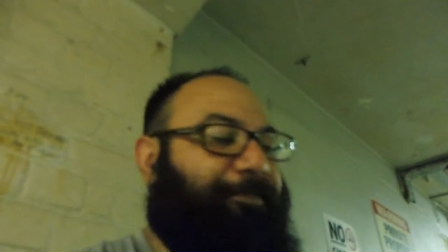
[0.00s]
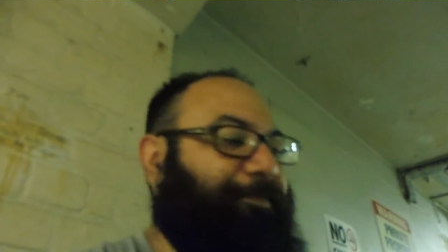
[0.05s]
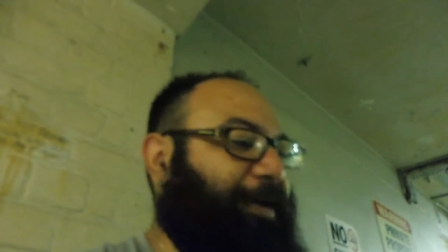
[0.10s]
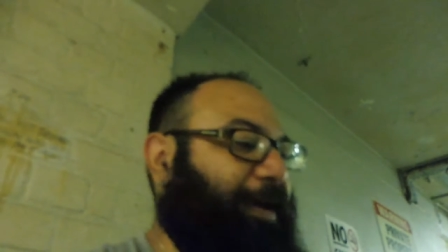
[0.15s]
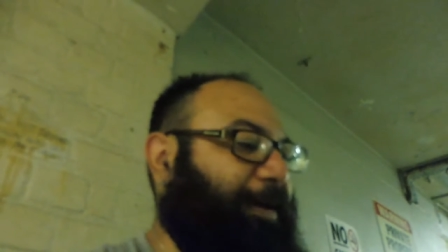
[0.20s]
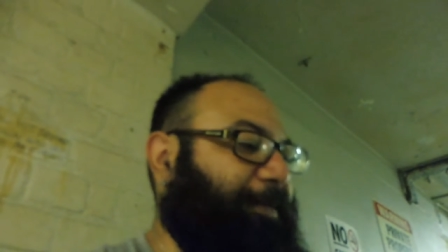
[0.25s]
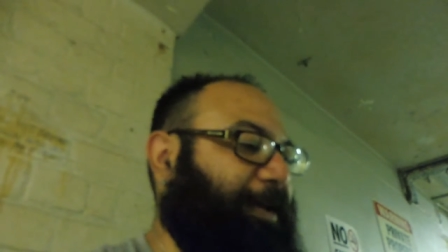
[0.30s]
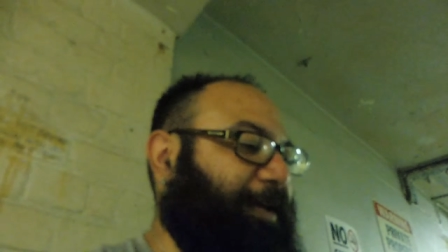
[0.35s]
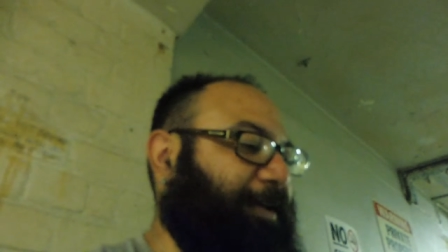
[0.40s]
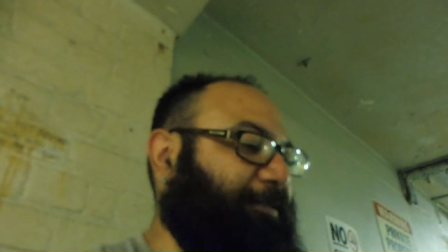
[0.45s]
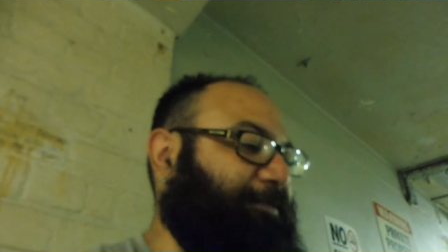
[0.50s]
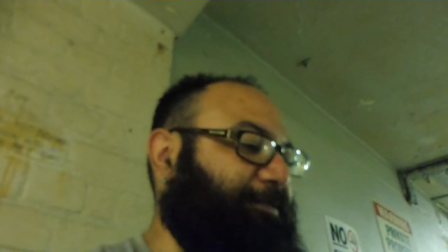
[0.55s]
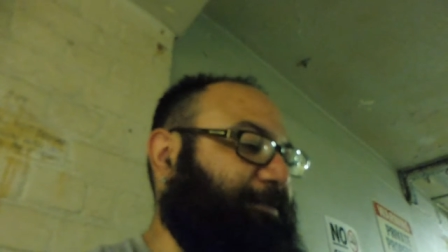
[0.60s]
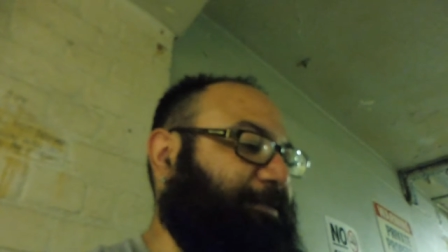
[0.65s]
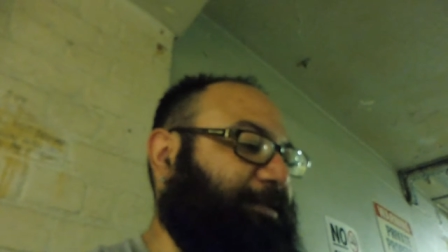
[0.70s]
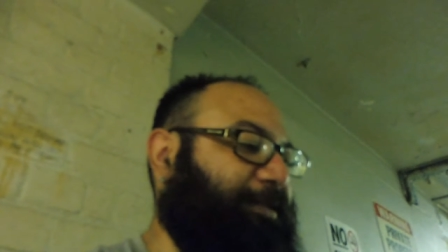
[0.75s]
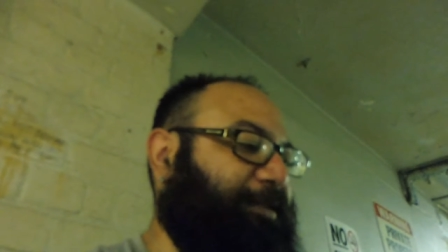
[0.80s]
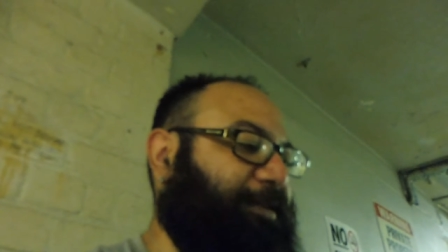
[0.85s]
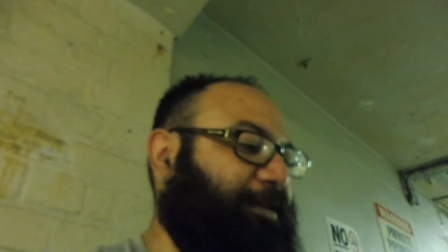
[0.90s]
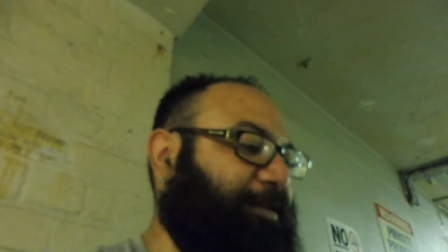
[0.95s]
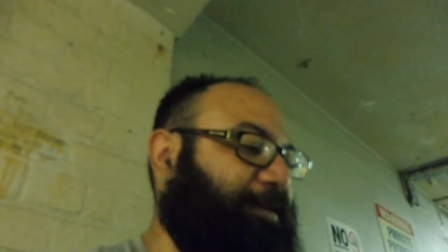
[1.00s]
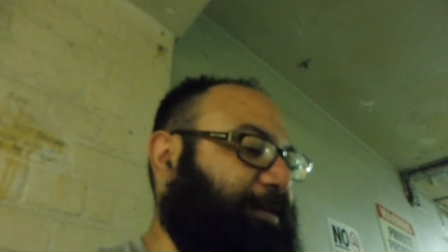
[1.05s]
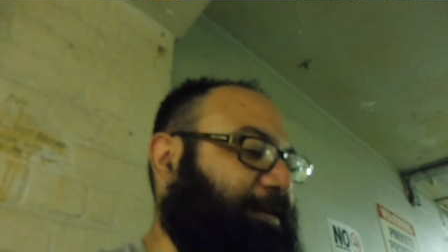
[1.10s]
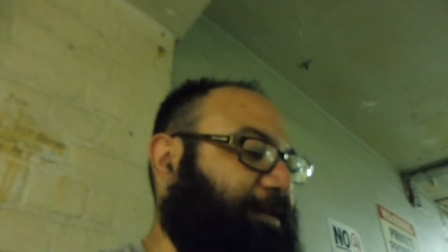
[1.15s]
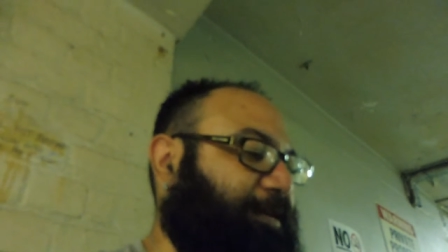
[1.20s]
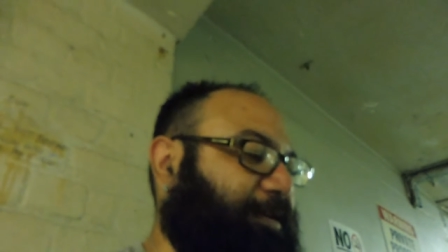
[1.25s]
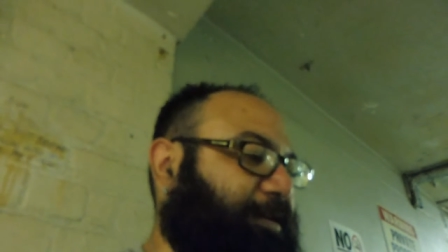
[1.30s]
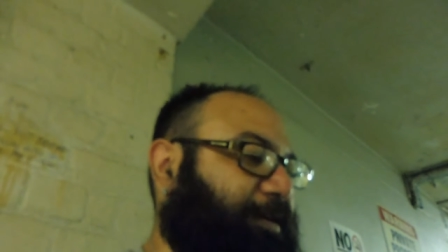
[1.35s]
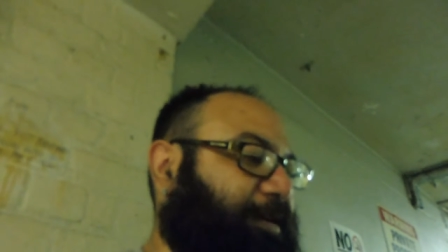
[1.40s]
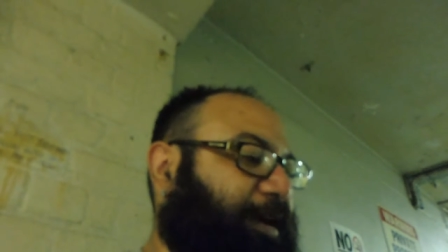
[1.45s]
But I mean,
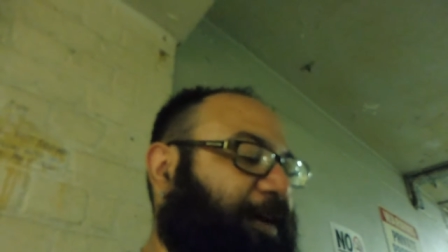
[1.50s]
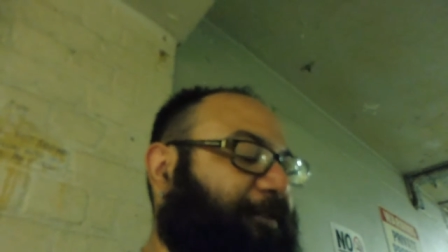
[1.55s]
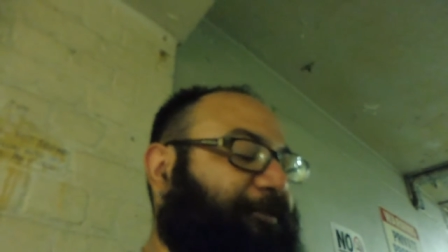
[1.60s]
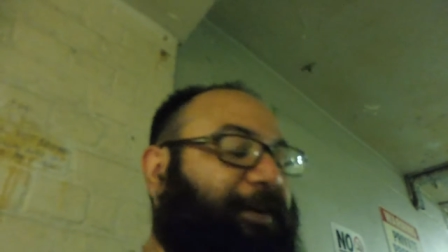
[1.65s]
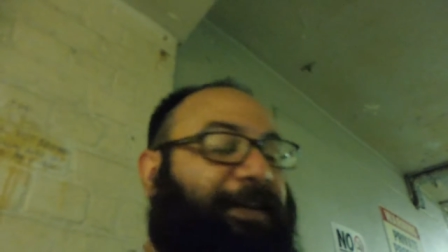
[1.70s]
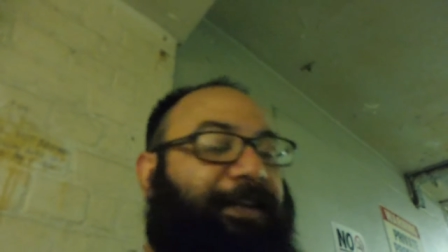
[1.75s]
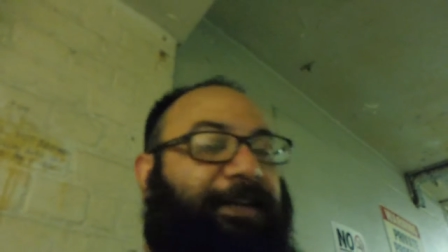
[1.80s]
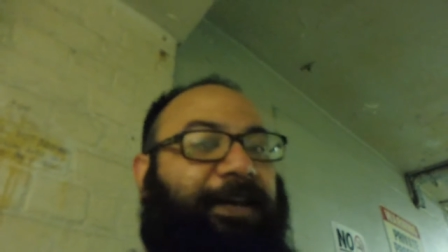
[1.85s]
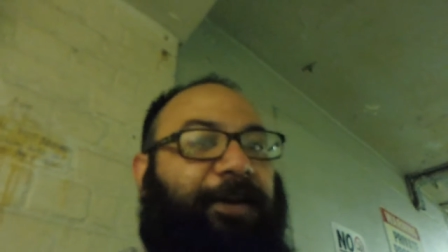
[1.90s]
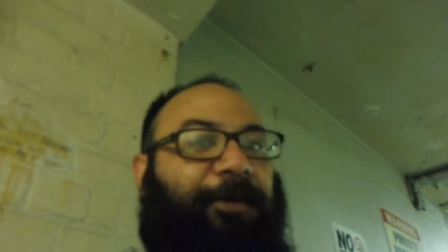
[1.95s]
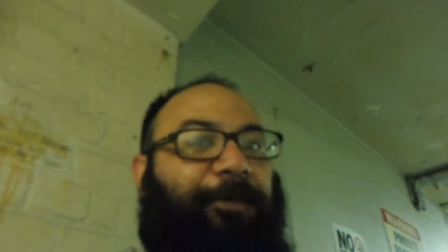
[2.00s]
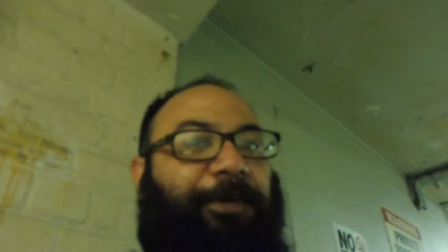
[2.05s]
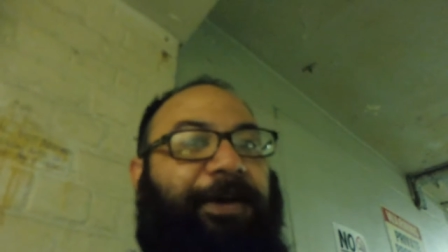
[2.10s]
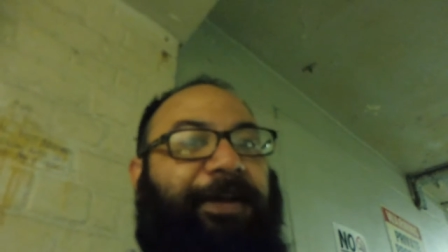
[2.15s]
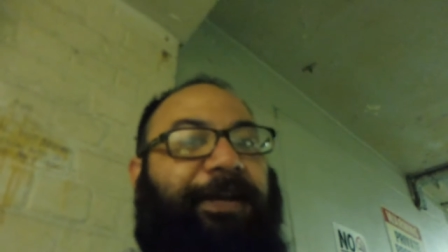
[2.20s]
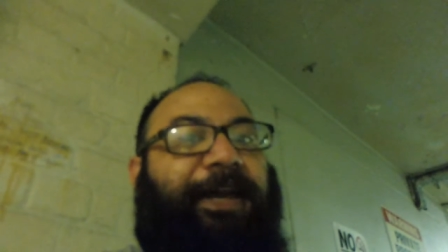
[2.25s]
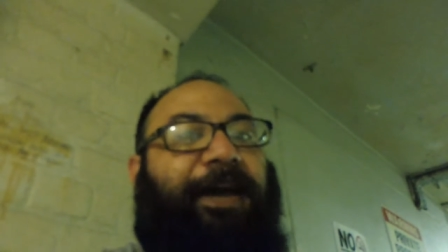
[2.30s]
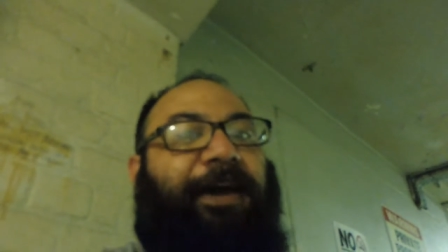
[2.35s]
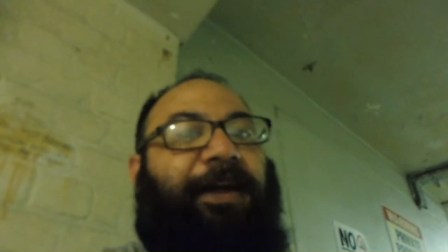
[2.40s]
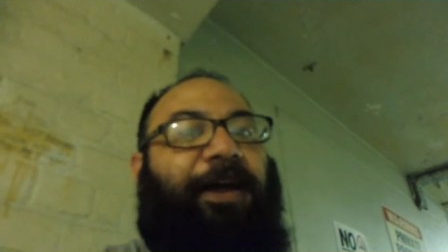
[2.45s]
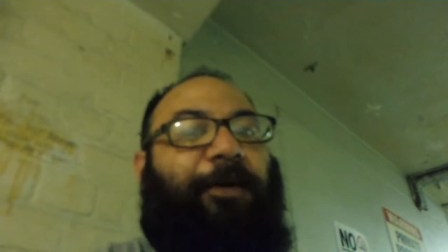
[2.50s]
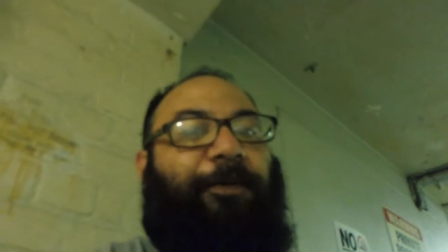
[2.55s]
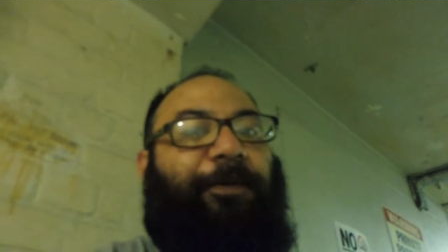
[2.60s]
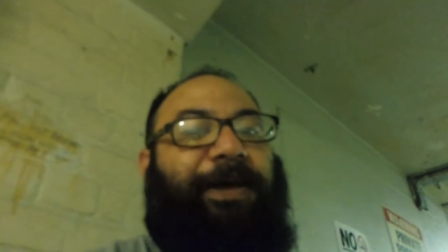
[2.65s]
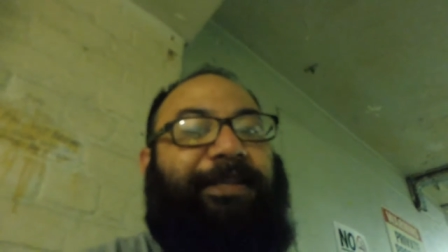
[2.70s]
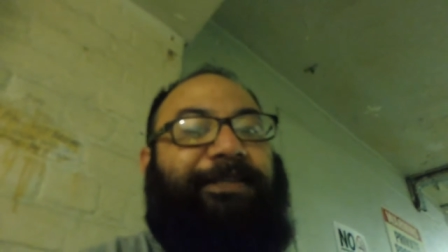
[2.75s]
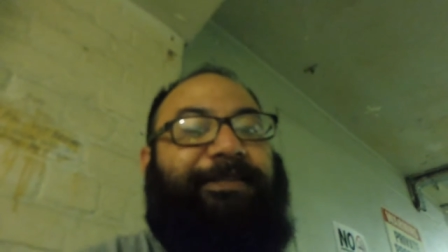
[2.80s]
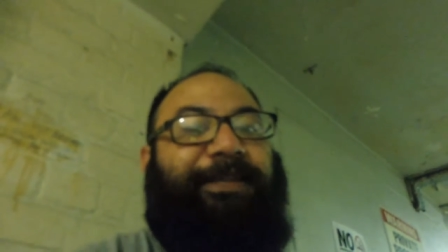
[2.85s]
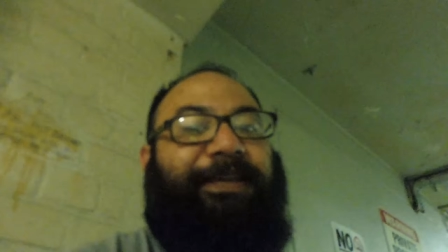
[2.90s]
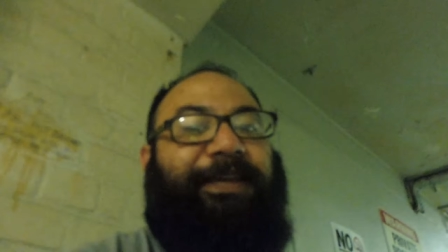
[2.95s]
I've really got to work out a
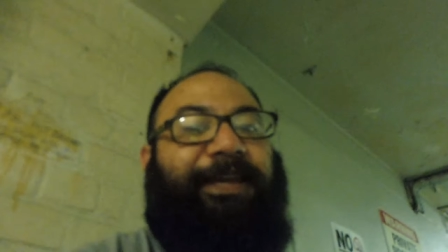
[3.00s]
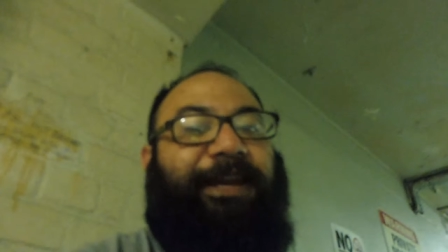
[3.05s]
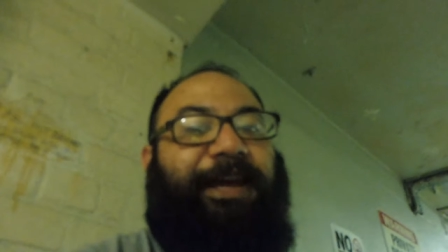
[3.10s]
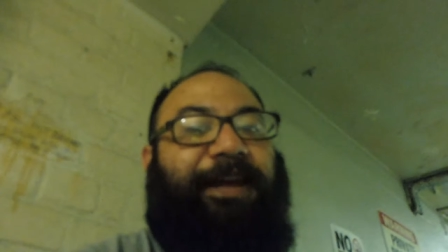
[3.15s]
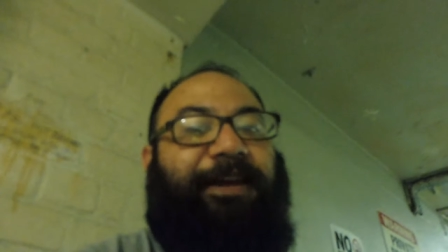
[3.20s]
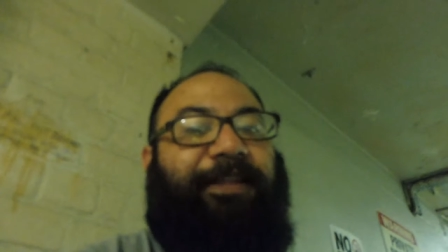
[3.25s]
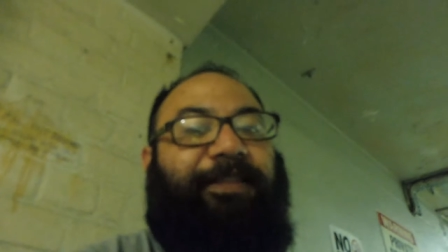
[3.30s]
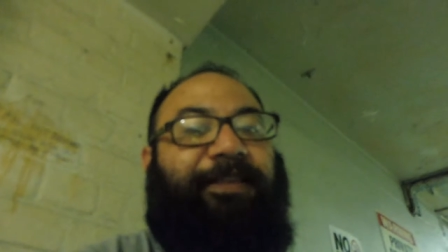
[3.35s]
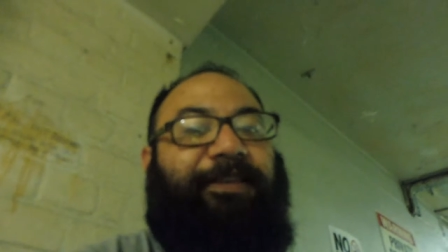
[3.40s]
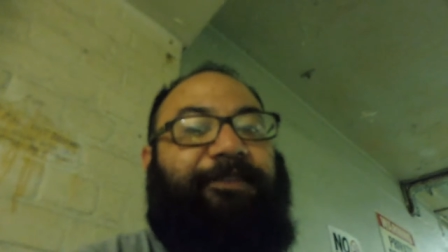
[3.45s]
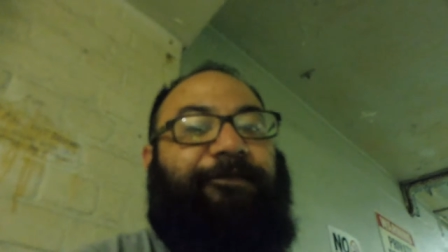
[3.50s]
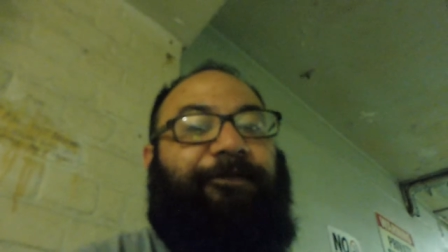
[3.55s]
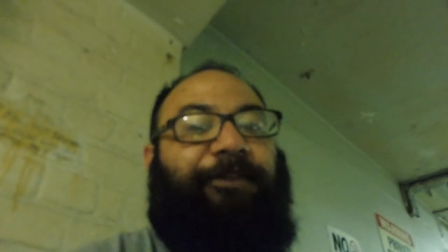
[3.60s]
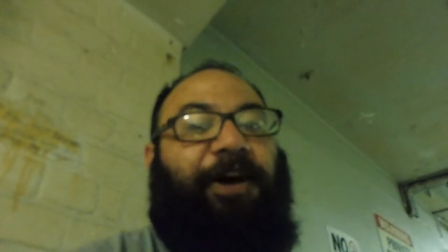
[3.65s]
way to get out of this